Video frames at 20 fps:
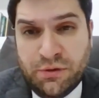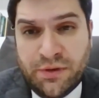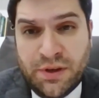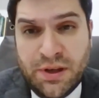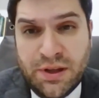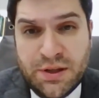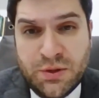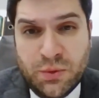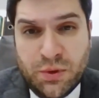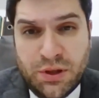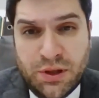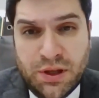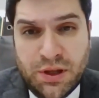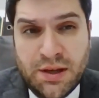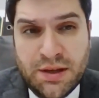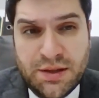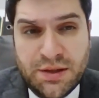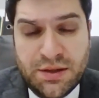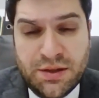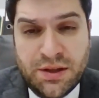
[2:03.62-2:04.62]
of kids with
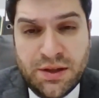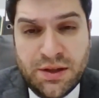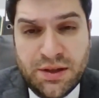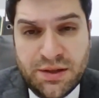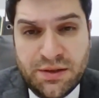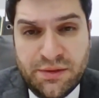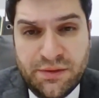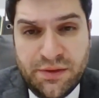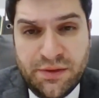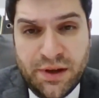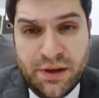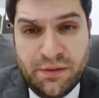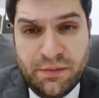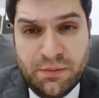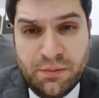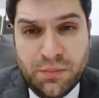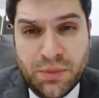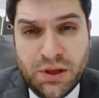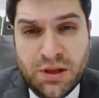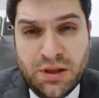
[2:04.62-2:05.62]
cancer, they survive.
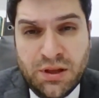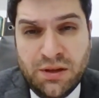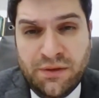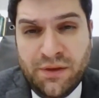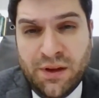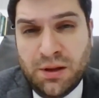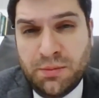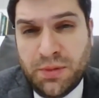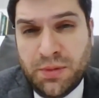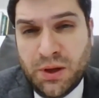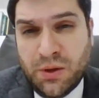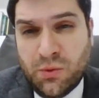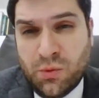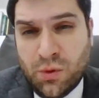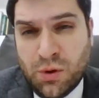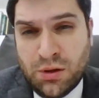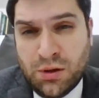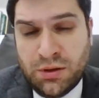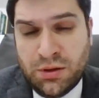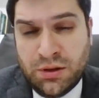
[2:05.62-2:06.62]
But in developing
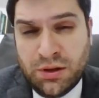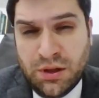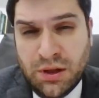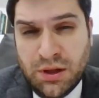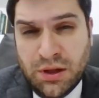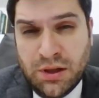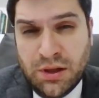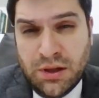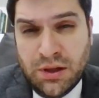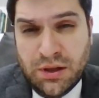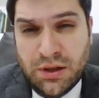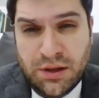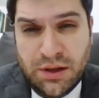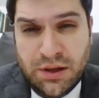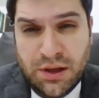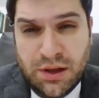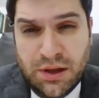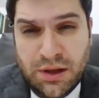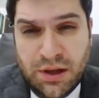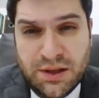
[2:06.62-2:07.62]
world,
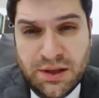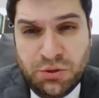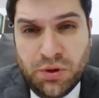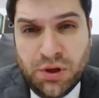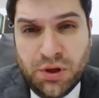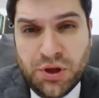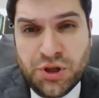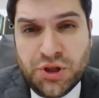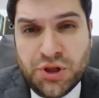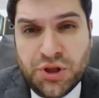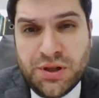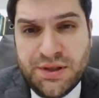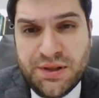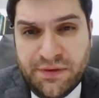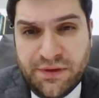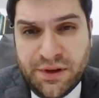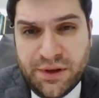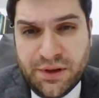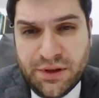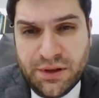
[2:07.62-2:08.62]
the situation is
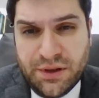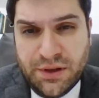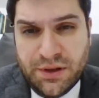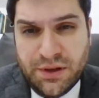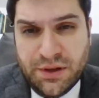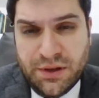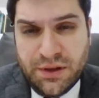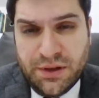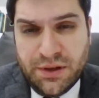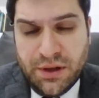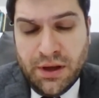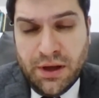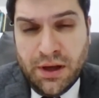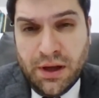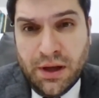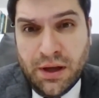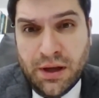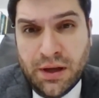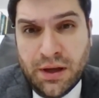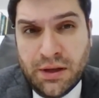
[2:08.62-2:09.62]
different.
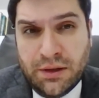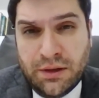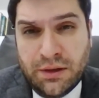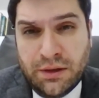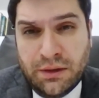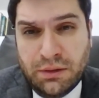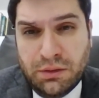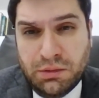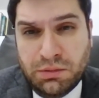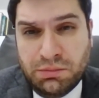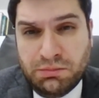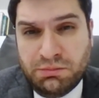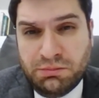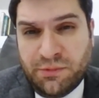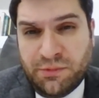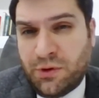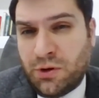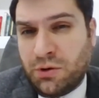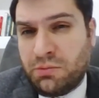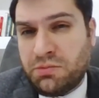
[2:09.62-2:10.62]
And
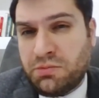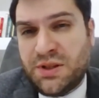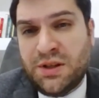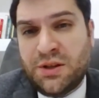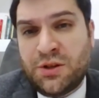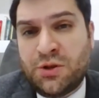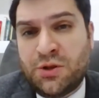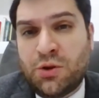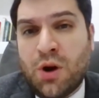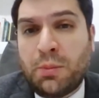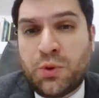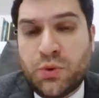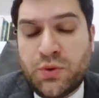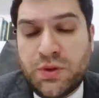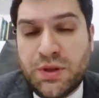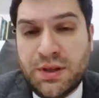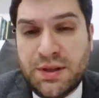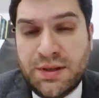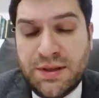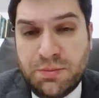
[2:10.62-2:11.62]
from 0 up to
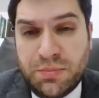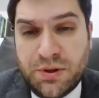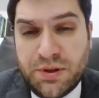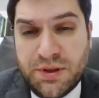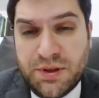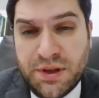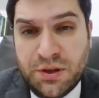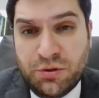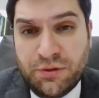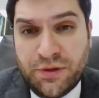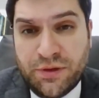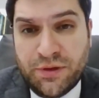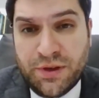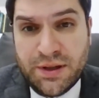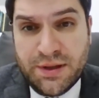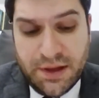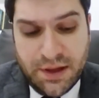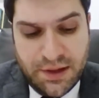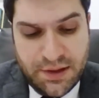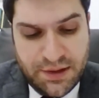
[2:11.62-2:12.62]
60% of
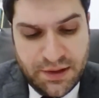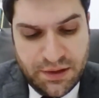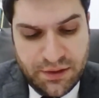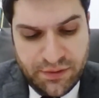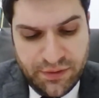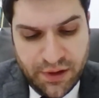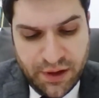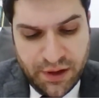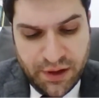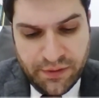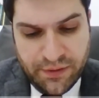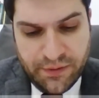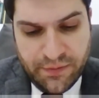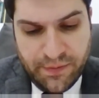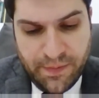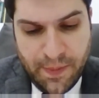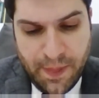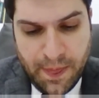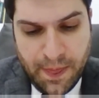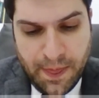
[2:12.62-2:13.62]
kids can survive.
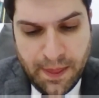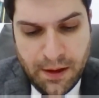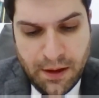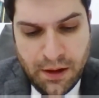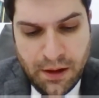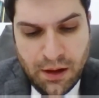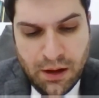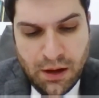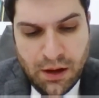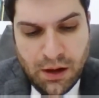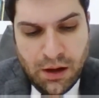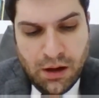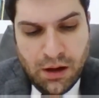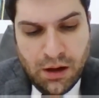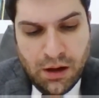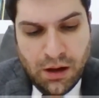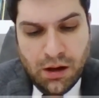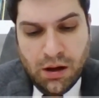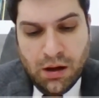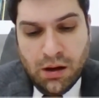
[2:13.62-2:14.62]

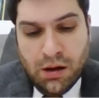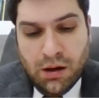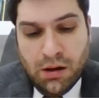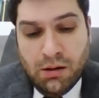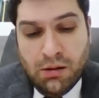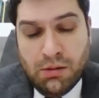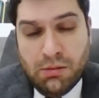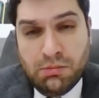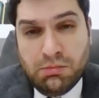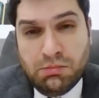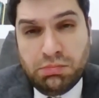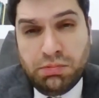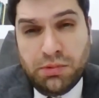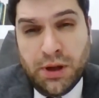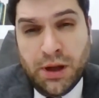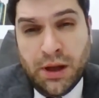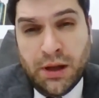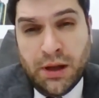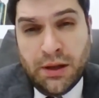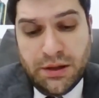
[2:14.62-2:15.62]

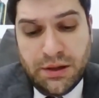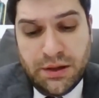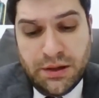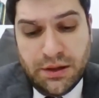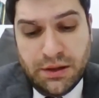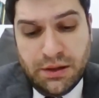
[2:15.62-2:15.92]
And